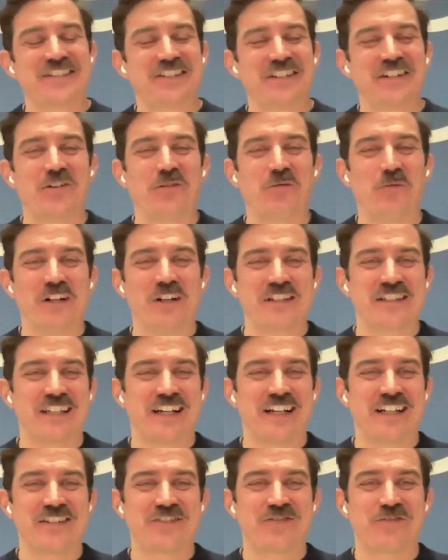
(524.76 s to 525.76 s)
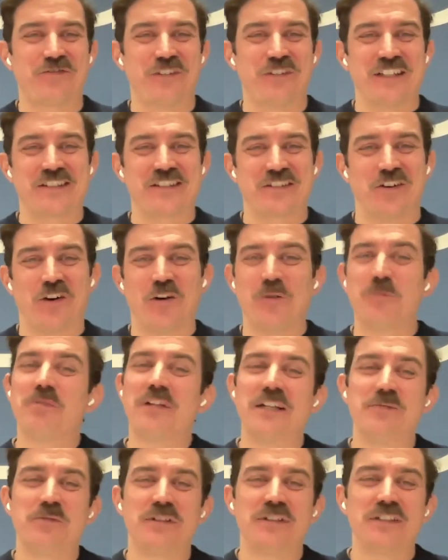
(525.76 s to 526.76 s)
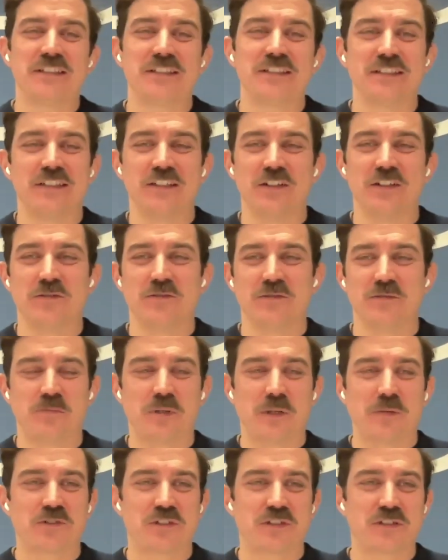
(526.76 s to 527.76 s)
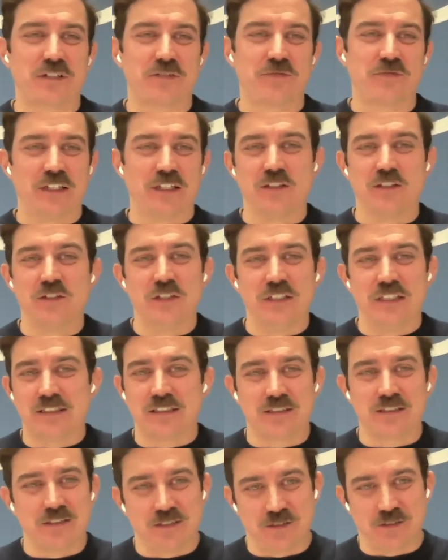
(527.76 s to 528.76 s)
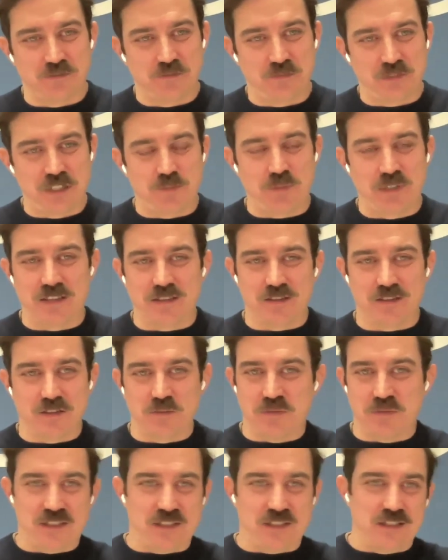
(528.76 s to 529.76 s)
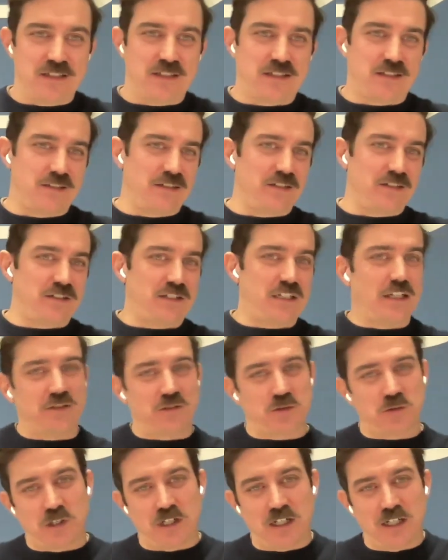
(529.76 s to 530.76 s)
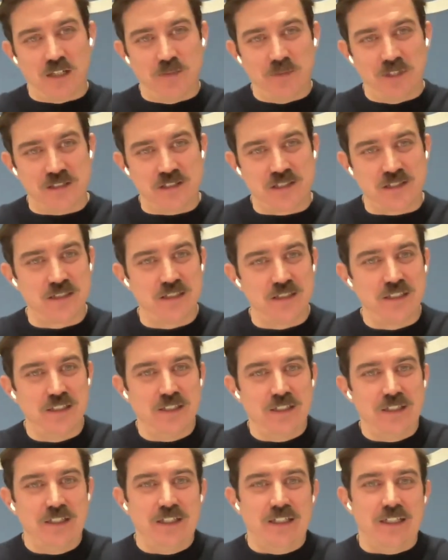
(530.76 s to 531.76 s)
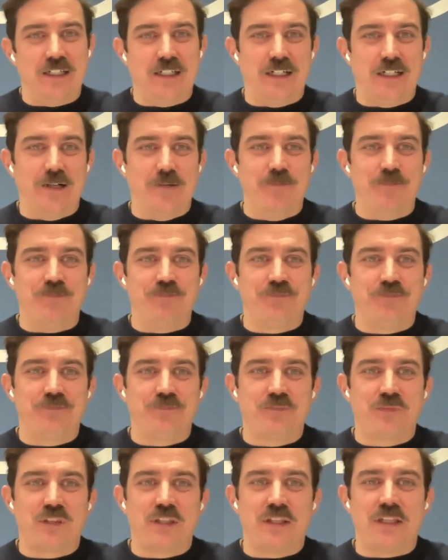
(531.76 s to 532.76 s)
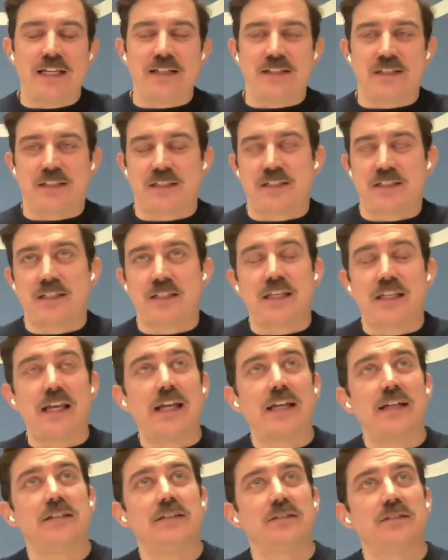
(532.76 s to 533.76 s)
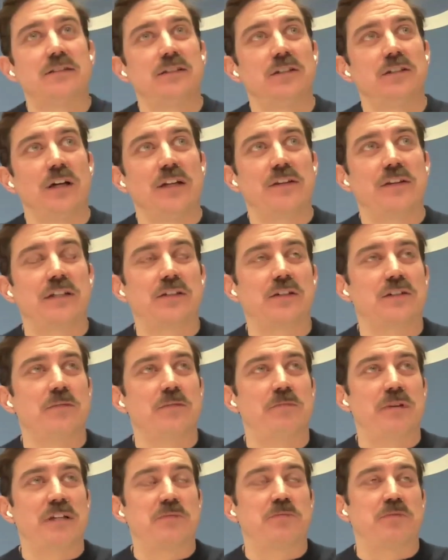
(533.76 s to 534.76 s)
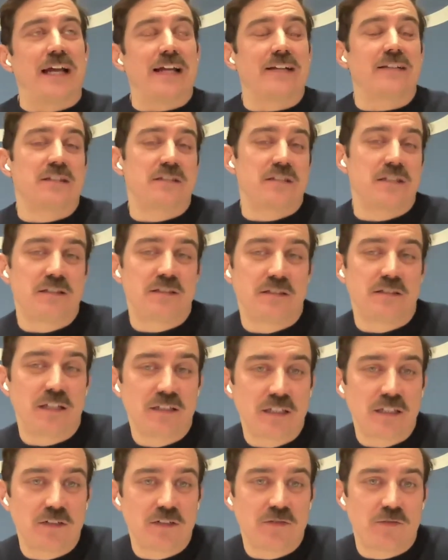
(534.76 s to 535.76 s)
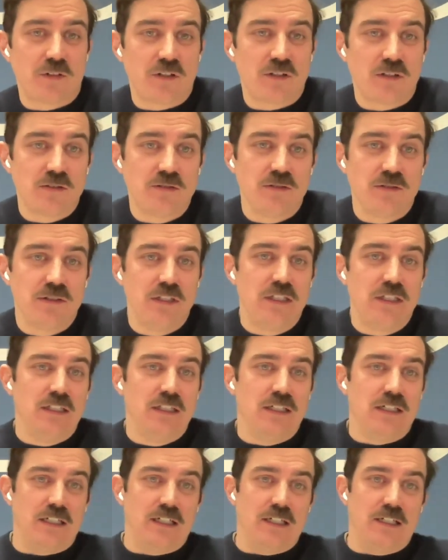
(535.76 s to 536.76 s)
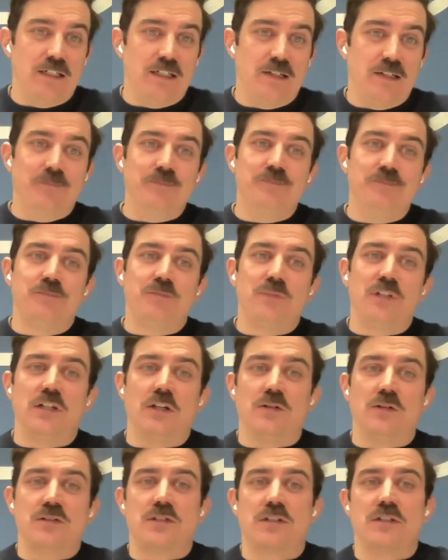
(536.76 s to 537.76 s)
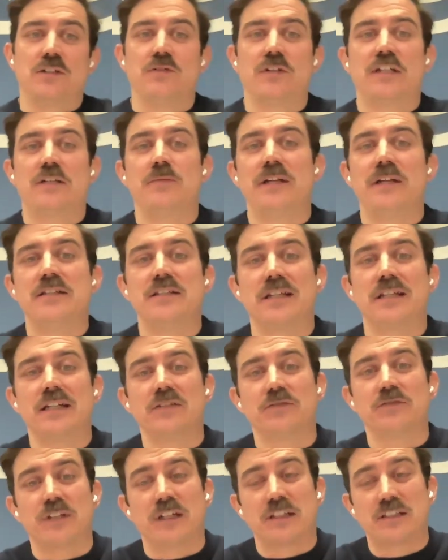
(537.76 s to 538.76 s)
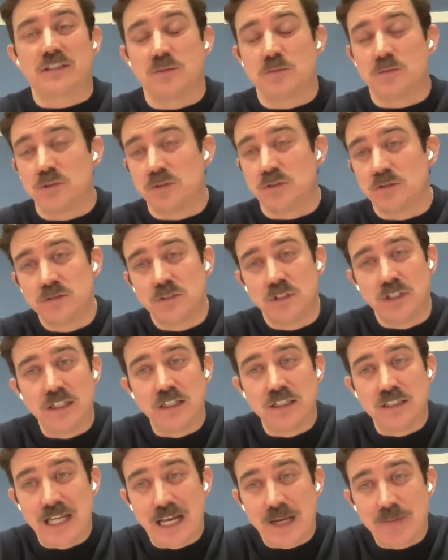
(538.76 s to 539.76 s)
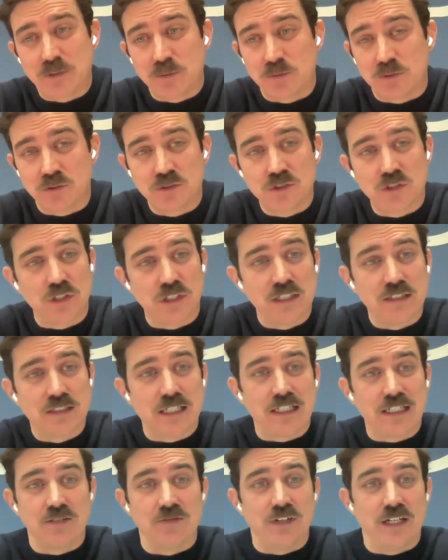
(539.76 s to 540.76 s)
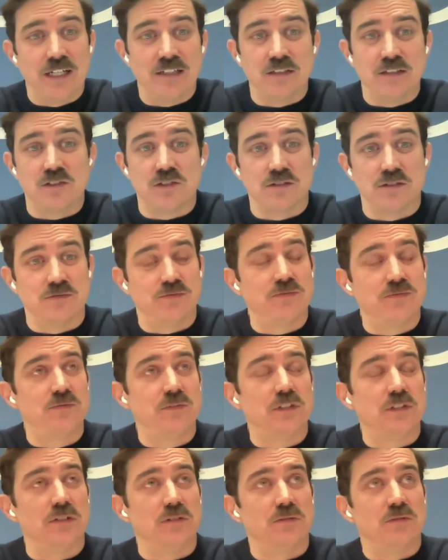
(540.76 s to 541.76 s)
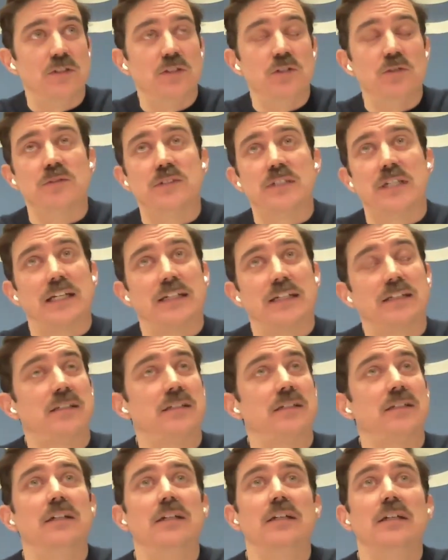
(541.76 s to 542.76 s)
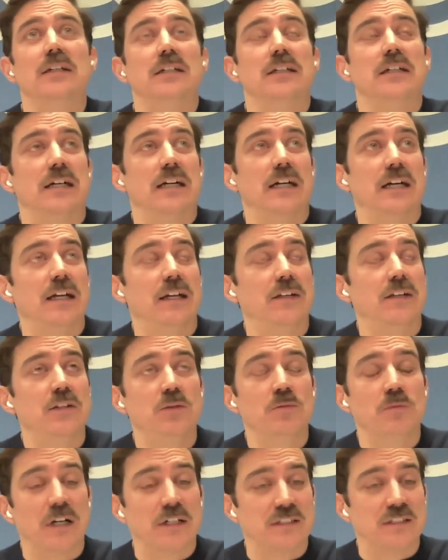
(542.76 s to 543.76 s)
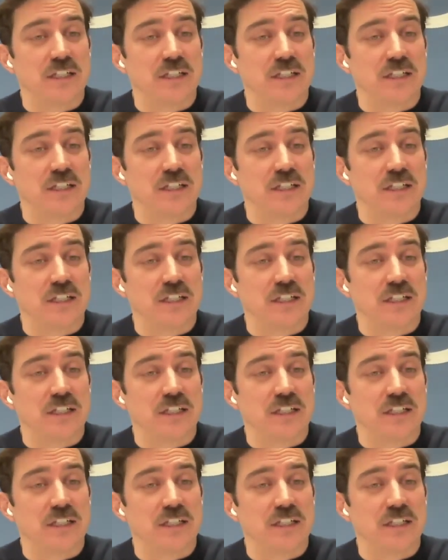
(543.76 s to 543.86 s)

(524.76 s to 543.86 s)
there's necessarily a one size fits all playbook. Publishers are fairly unique, depending on their business and their sales requirements. That said, I think there are some best practices that they can follow. I would certainly recommend staying flexible and adaptable so you can take advantage of, new tech, new